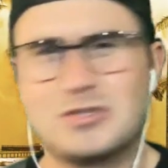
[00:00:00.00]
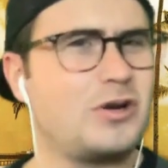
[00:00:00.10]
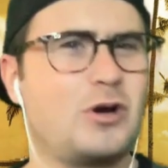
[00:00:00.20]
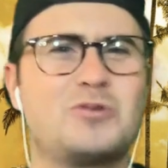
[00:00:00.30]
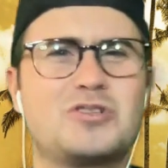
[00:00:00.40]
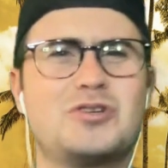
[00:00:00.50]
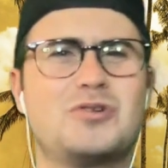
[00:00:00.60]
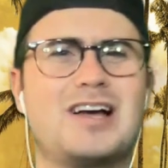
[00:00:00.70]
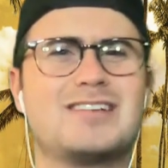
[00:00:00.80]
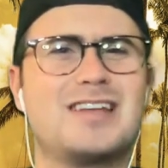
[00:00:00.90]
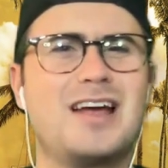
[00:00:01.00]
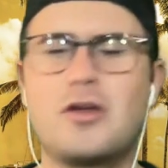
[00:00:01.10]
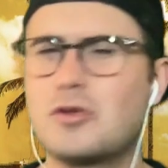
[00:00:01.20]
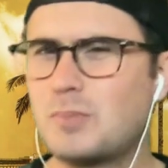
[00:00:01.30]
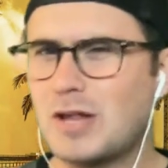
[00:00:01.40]
so I hope to see you guys
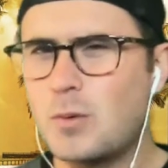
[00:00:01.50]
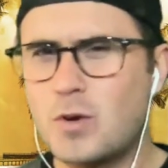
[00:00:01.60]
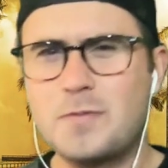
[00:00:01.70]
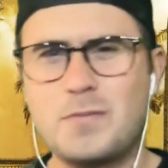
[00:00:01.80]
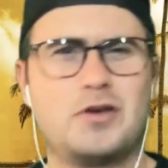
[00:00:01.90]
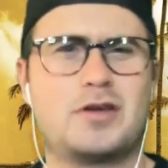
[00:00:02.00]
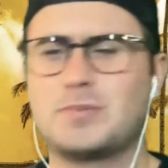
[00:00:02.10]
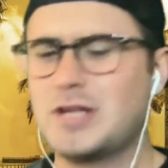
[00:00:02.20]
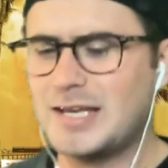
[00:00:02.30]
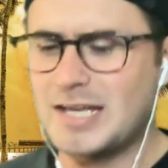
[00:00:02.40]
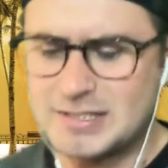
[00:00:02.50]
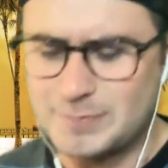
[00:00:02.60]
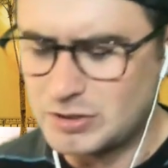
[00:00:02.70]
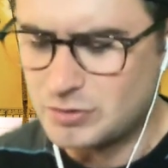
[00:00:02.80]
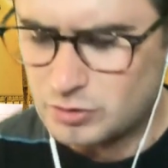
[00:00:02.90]
there. You play with me, you can play
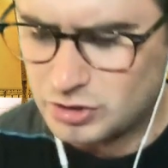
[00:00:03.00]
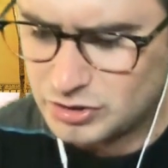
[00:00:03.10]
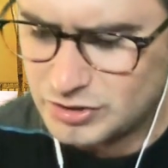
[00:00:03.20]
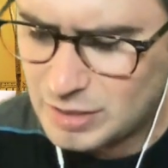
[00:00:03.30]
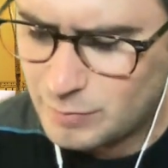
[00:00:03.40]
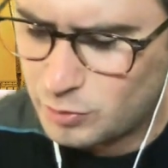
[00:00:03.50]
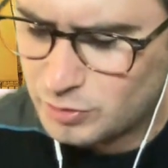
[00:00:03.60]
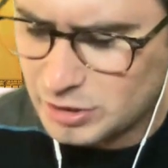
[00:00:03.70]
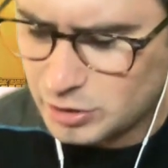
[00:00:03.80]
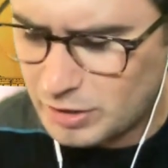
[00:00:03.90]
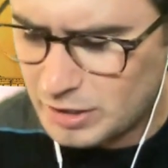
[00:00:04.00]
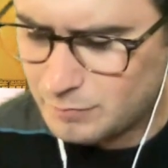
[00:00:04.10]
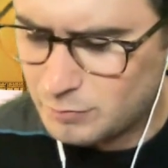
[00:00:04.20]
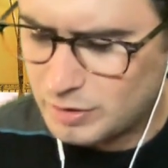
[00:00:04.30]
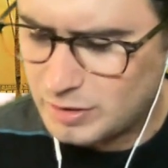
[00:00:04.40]
against me. It's always a good time. We always get a great
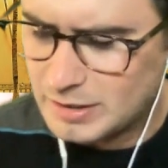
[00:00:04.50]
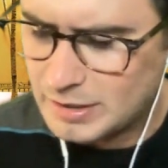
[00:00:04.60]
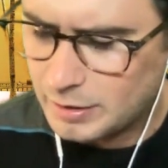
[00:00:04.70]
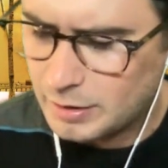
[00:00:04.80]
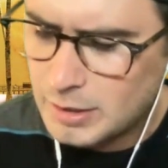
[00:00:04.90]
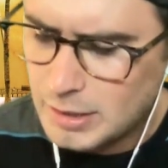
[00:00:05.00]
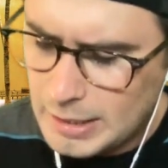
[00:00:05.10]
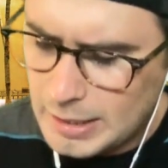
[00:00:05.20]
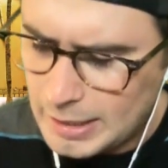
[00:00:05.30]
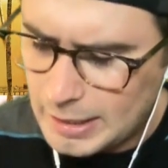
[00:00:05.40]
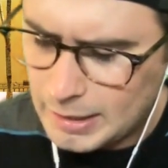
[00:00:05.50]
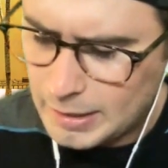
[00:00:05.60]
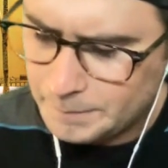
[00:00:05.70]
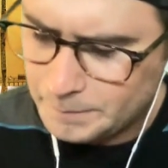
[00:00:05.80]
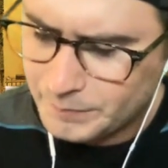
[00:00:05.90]
community there.
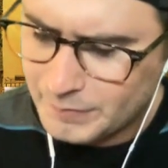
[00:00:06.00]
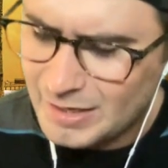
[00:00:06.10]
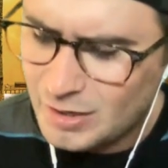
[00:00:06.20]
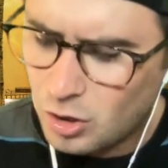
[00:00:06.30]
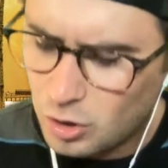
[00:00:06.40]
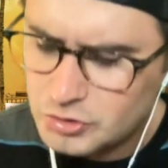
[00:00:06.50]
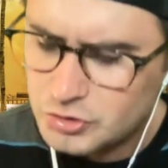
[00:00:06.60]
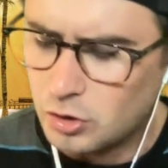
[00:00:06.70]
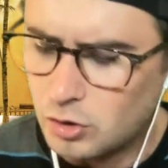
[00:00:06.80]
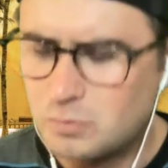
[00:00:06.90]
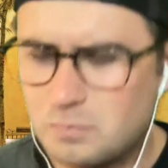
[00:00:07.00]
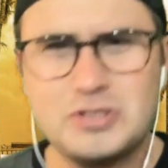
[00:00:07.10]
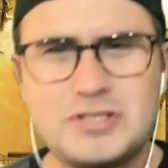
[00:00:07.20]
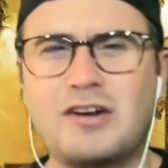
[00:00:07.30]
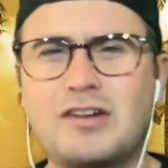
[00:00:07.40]
Um, and also,
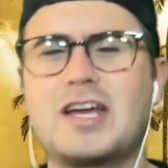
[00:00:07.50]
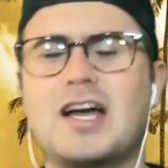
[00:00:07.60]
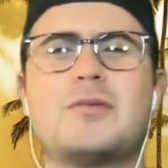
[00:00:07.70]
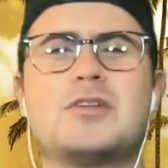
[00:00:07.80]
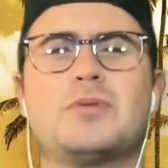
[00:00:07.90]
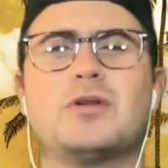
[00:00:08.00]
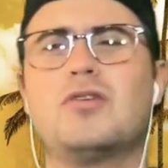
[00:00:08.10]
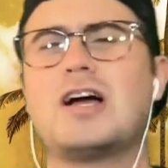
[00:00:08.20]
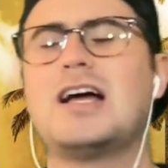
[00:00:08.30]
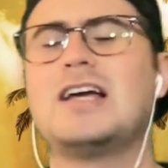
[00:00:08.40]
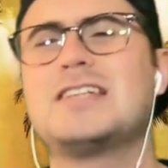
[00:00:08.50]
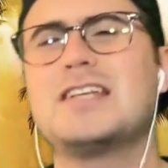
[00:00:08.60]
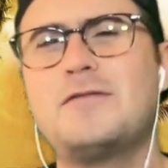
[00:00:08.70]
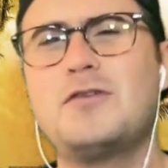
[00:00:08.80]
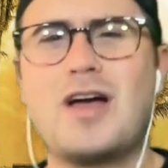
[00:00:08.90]
put down in the comments below, guys,
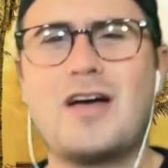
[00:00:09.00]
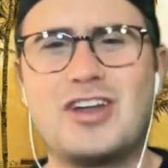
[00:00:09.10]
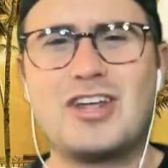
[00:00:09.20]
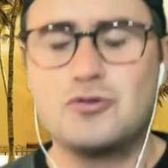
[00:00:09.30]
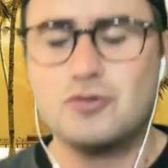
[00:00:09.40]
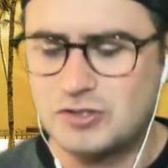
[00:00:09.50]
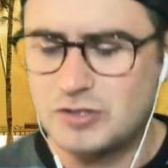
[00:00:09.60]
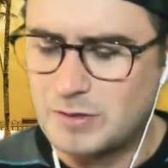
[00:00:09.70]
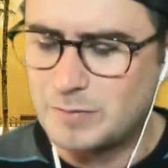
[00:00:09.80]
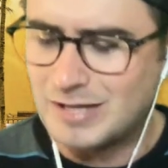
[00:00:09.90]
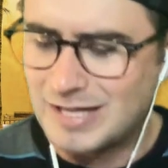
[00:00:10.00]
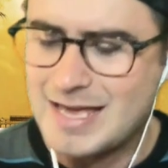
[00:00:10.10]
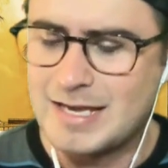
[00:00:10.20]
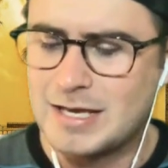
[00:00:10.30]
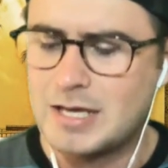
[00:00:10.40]
if you have an interest in me
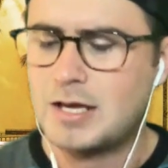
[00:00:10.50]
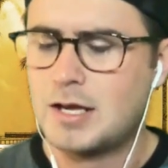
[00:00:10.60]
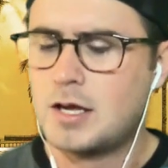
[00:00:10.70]
playing